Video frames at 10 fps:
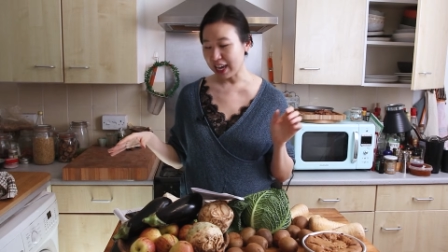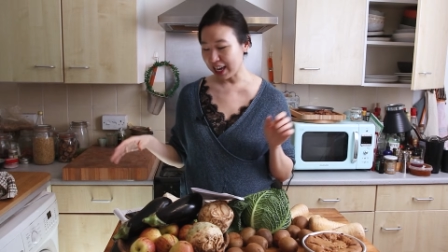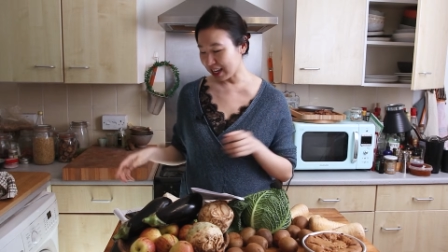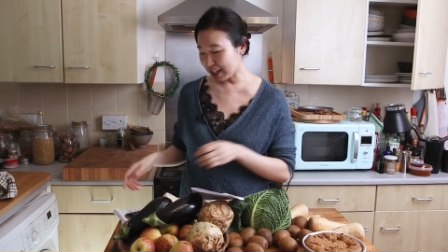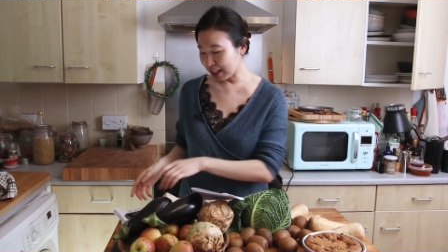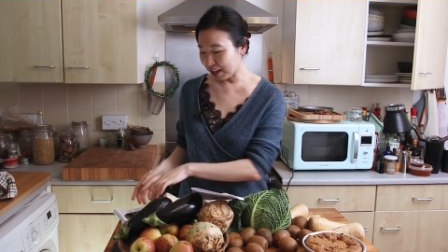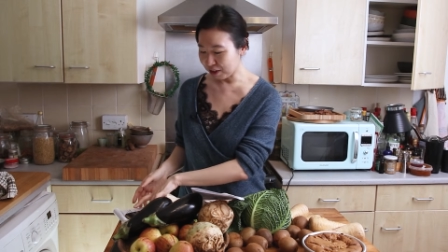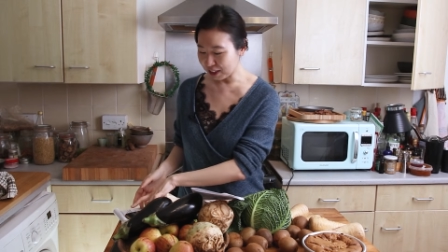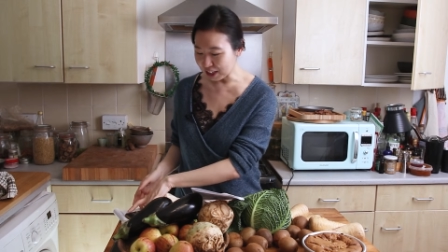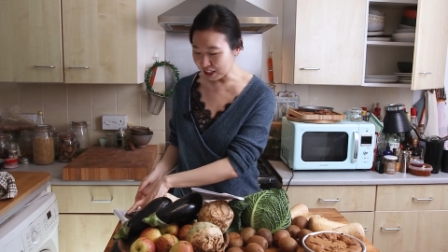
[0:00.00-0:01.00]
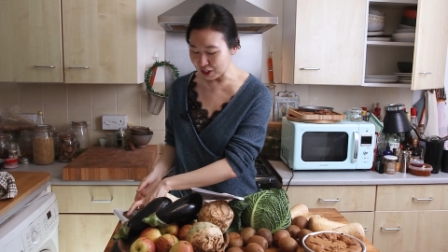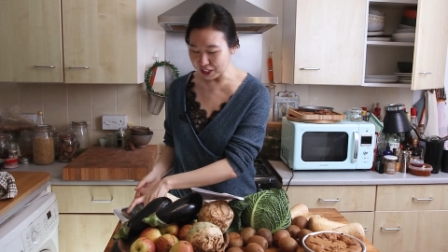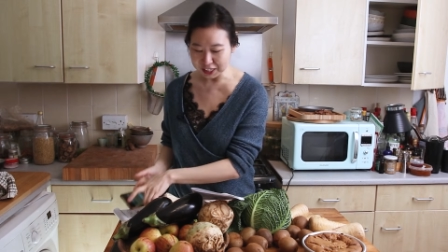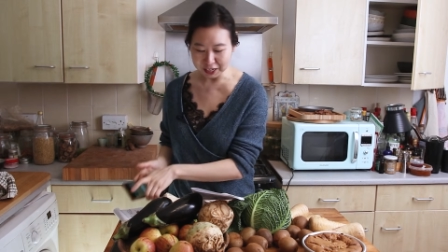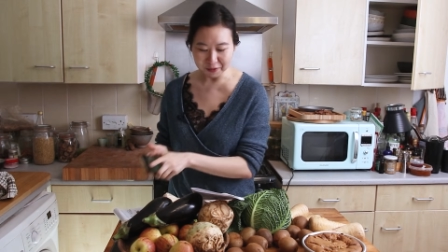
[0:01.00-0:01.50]
And it was
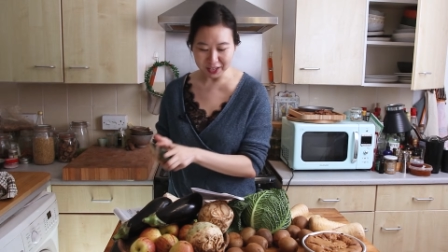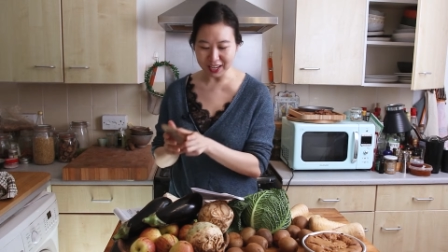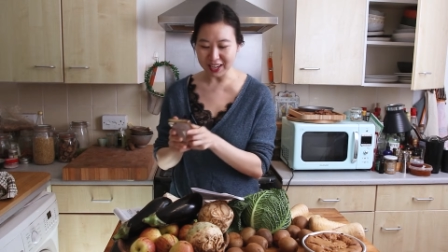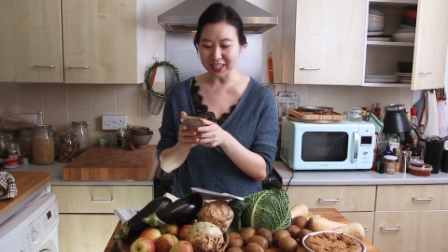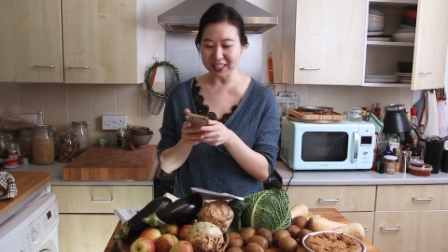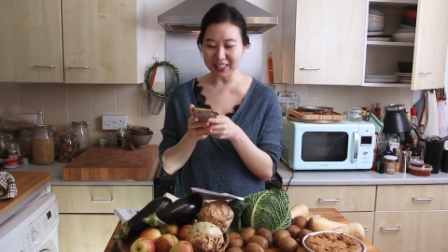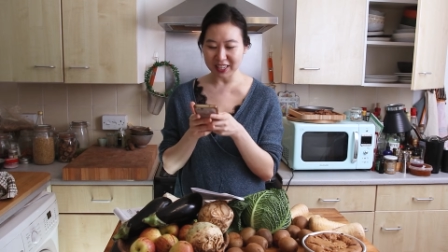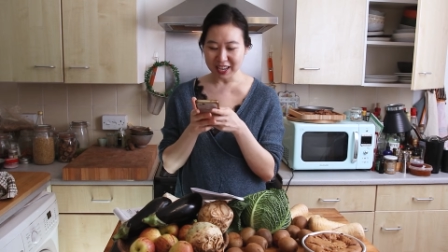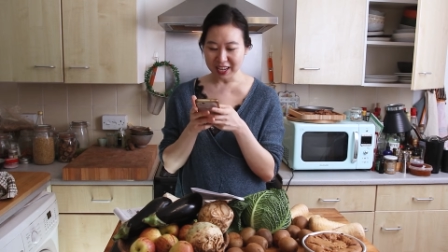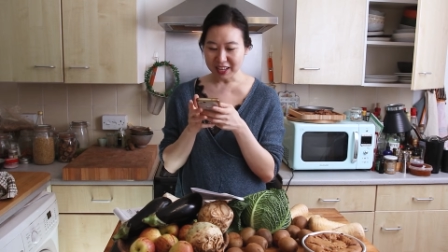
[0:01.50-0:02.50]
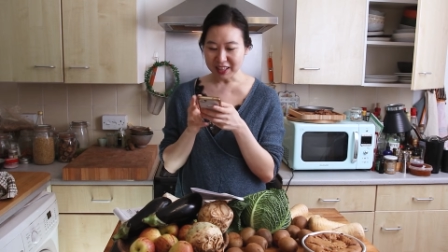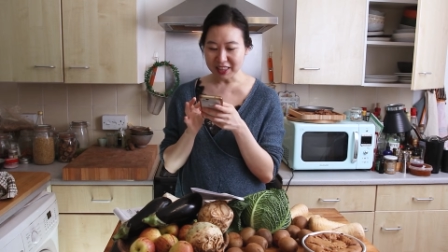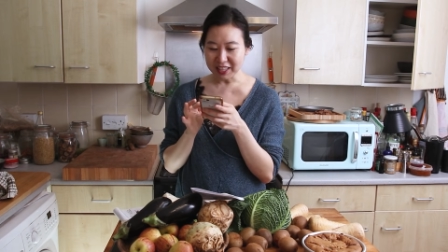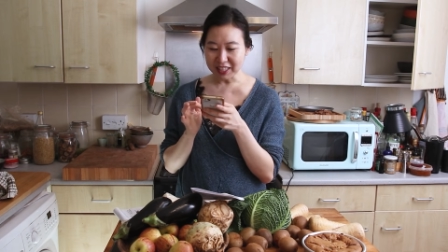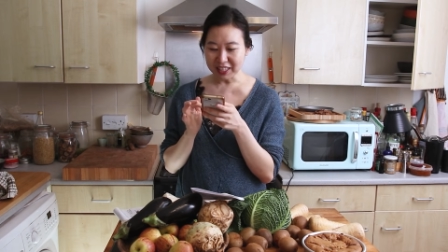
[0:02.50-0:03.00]
interesting because
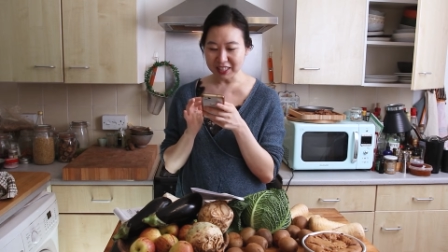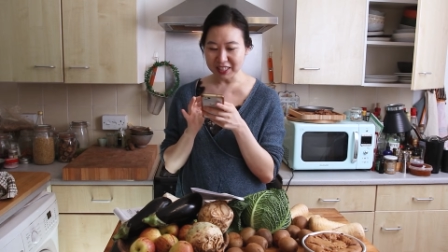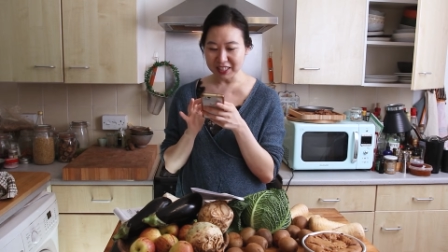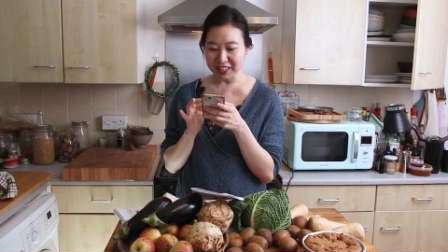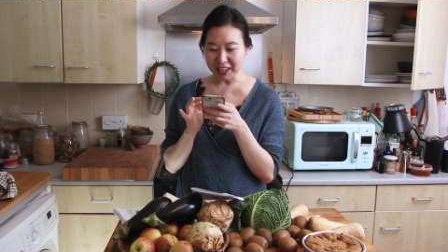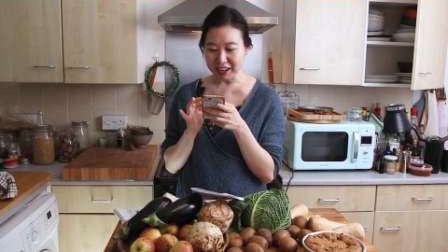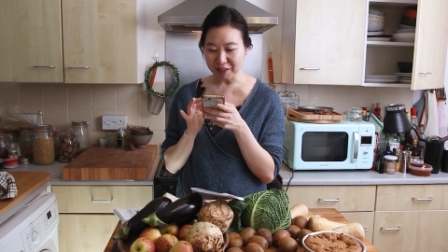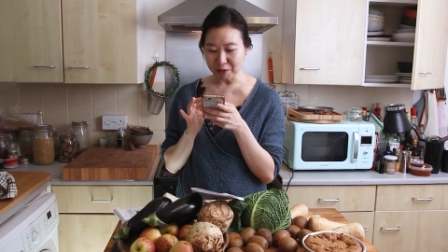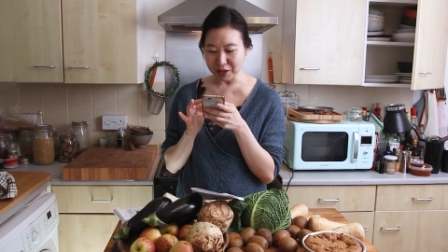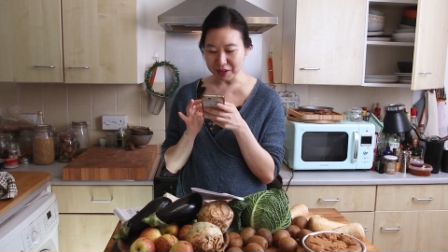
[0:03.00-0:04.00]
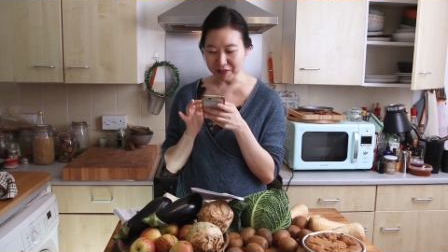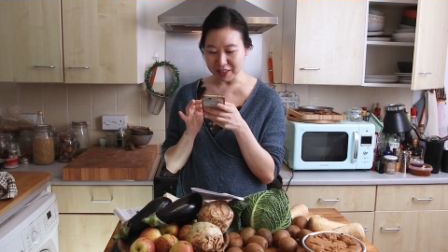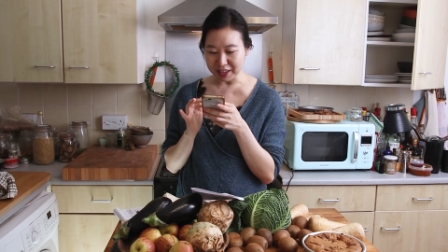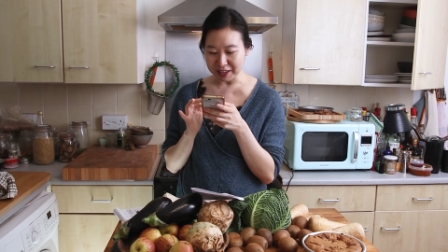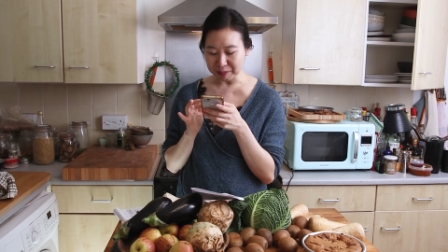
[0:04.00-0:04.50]
this is kind of one
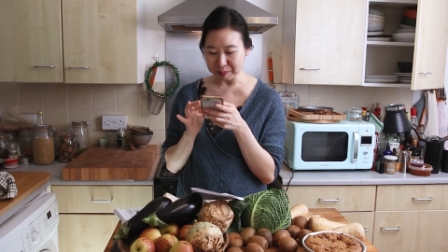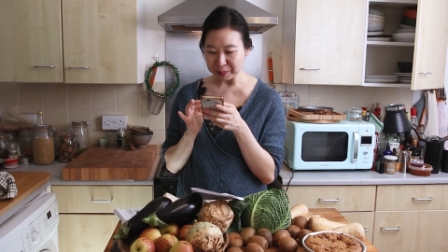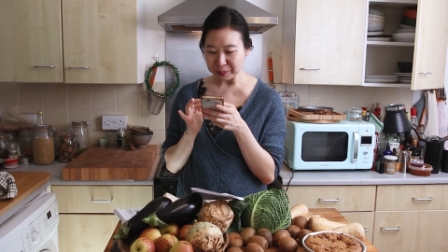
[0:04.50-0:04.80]
of the